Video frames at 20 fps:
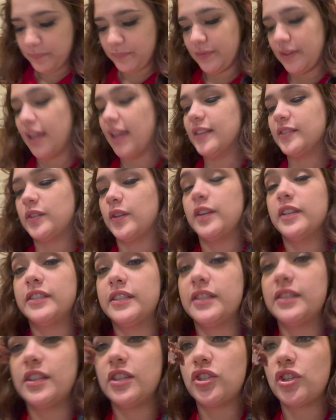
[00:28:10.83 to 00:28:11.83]
Okay, so this
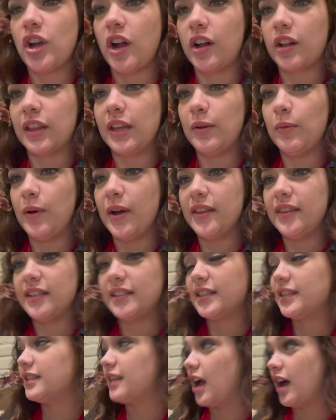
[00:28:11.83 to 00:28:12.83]
is the chocolate one. This
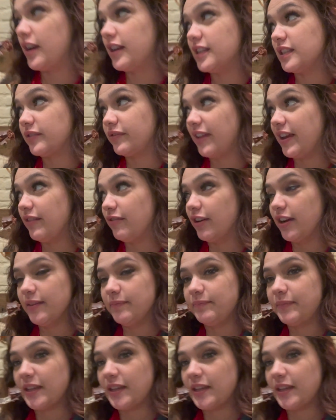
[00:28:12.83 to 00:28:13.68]
is Anna's favorite.